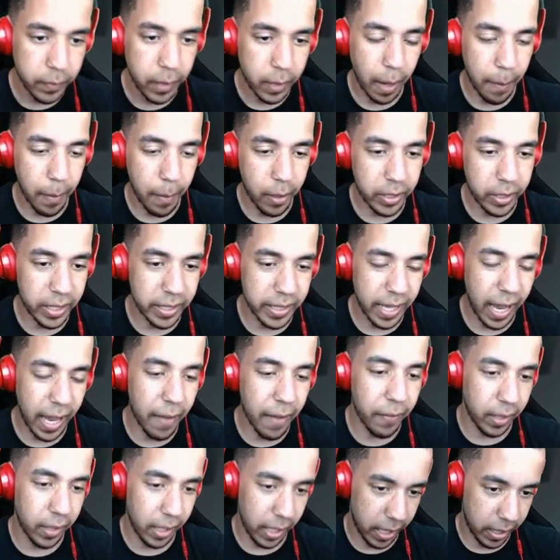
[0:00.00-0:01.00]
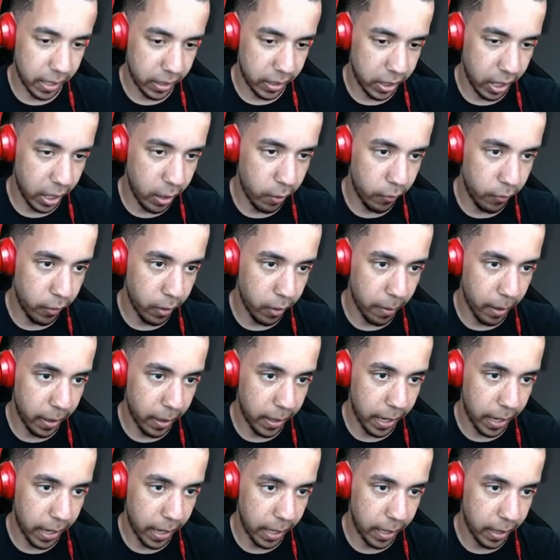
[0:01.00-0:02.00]
How about this avalanche? How you feel about
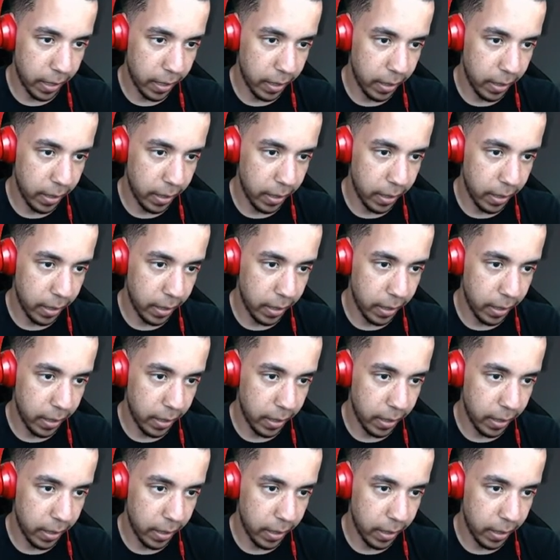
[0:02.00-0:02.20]
that?